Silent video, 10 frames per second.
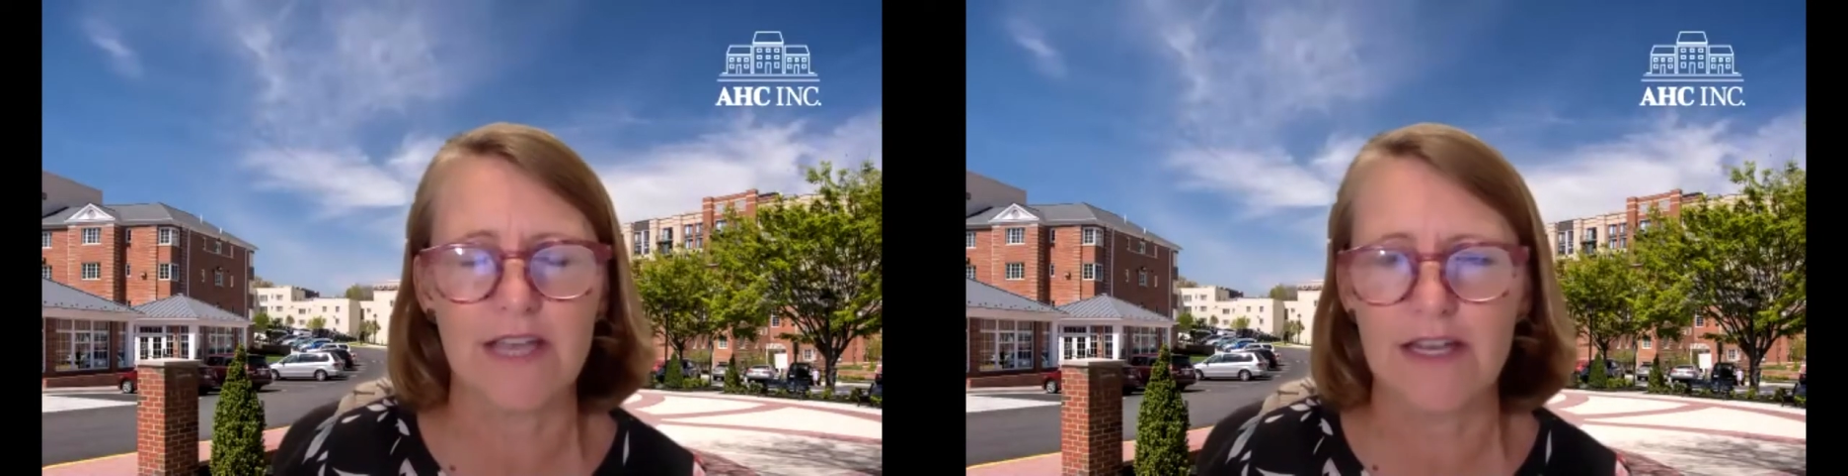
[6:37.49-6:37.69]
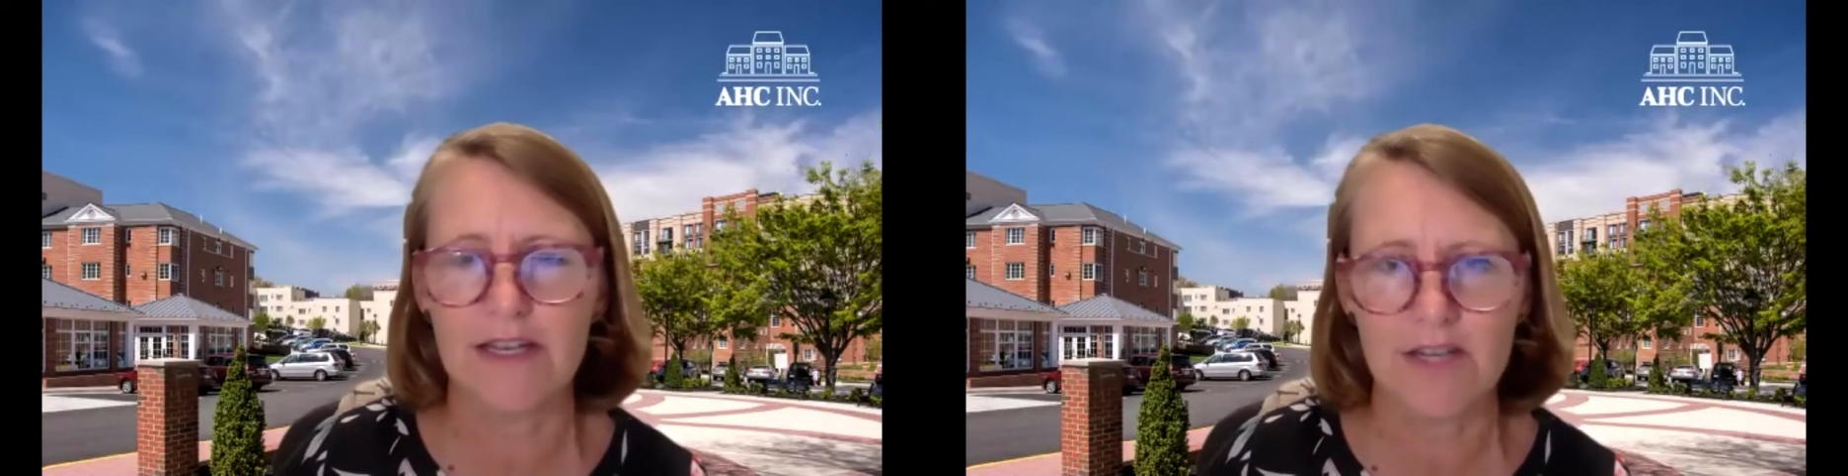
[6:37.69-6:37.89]

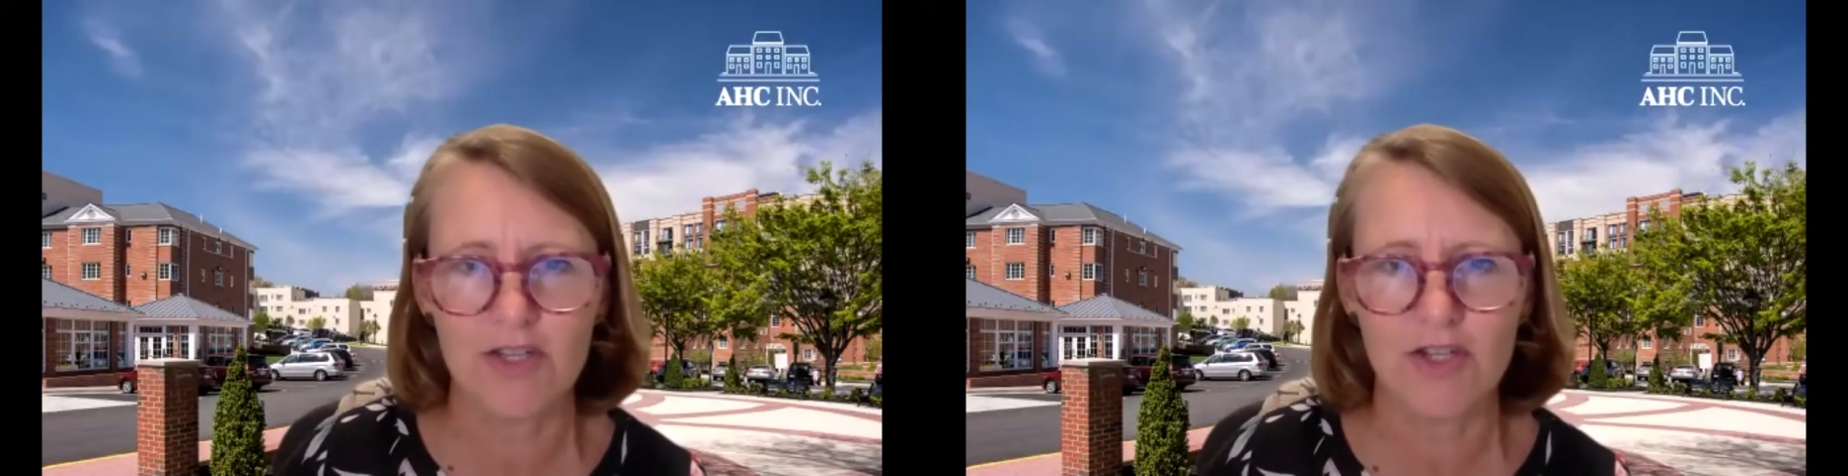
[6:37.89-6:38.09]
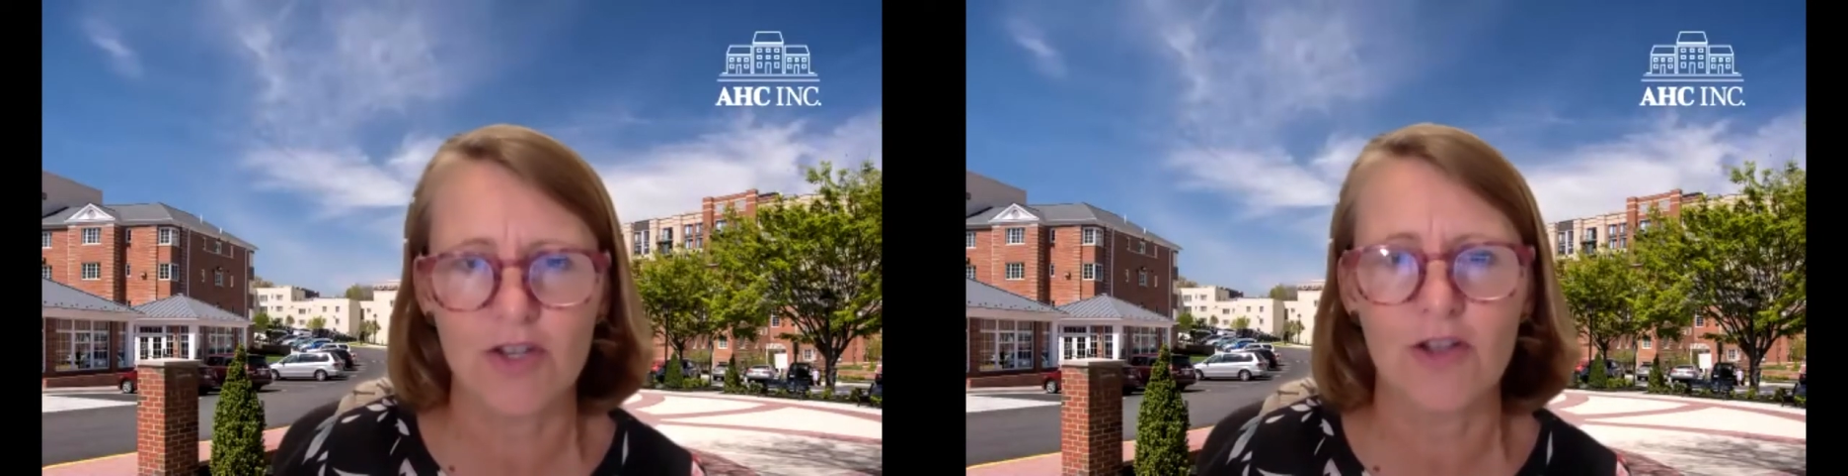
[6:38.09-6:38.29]

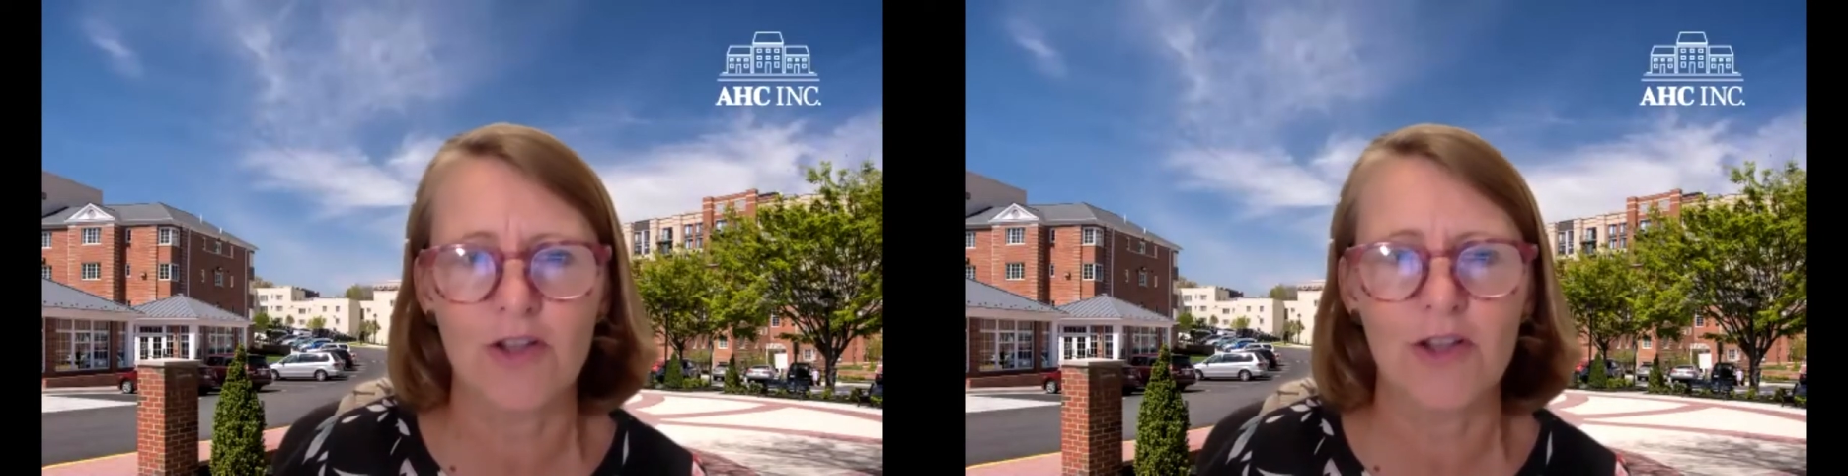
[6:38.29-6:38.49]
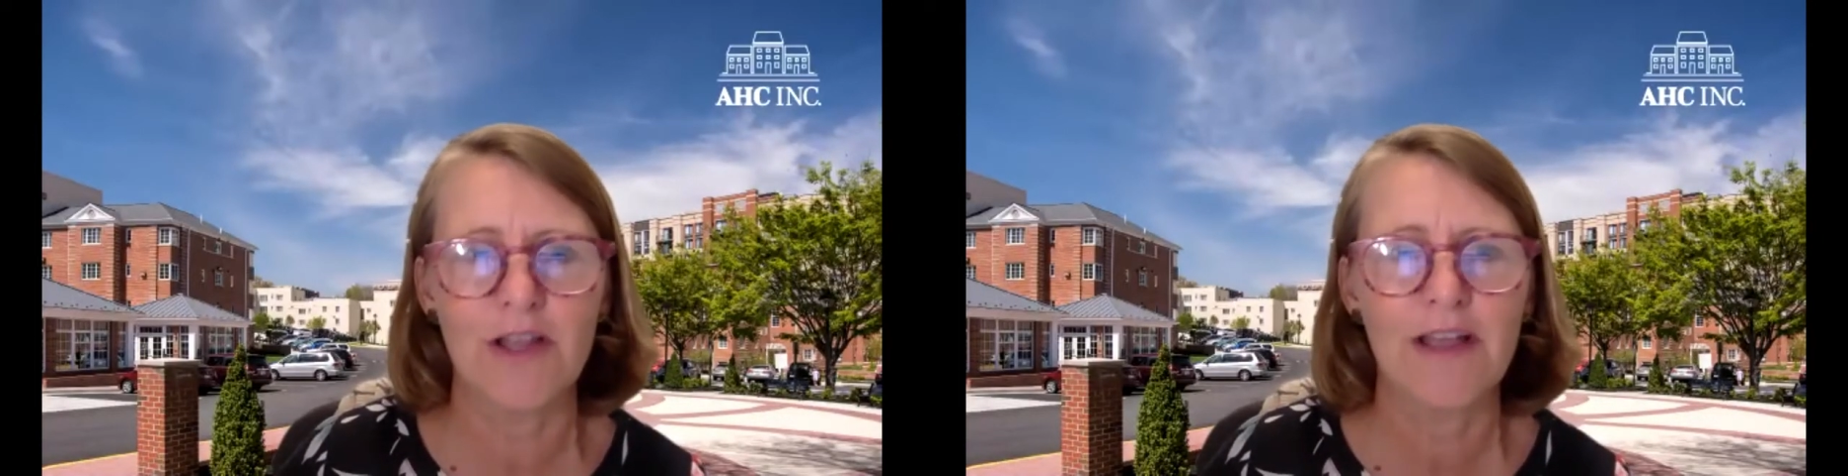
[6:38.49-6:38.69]

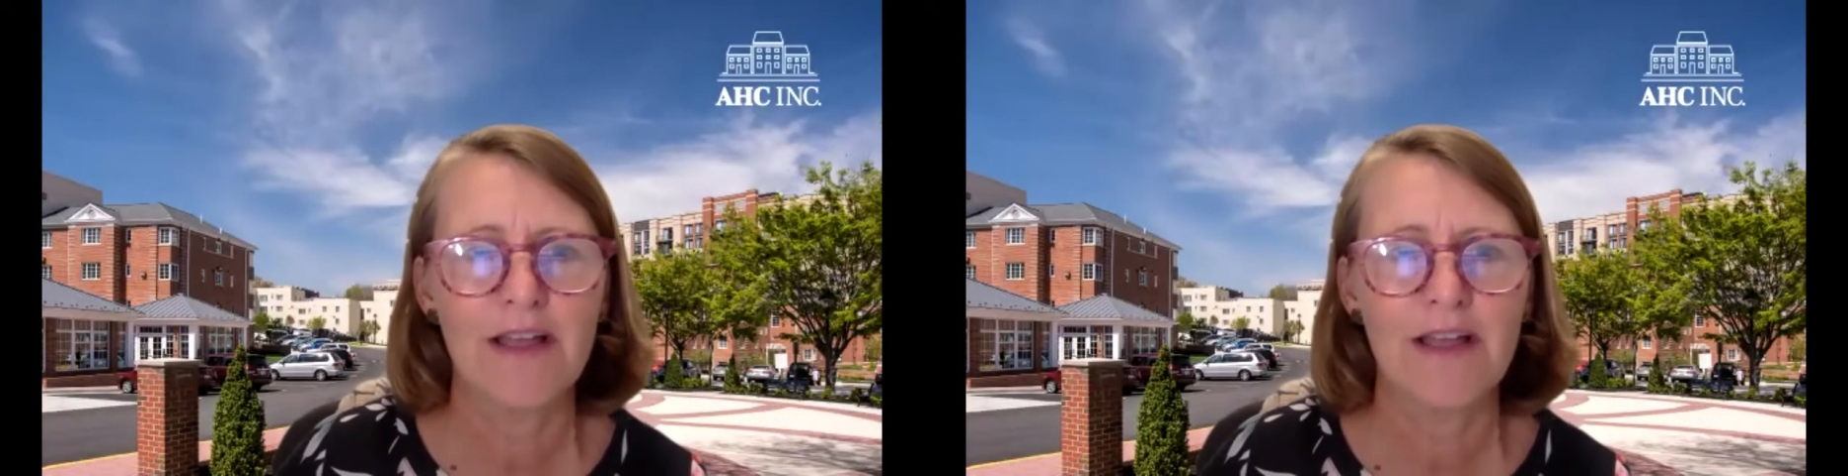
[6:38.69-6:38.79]
initial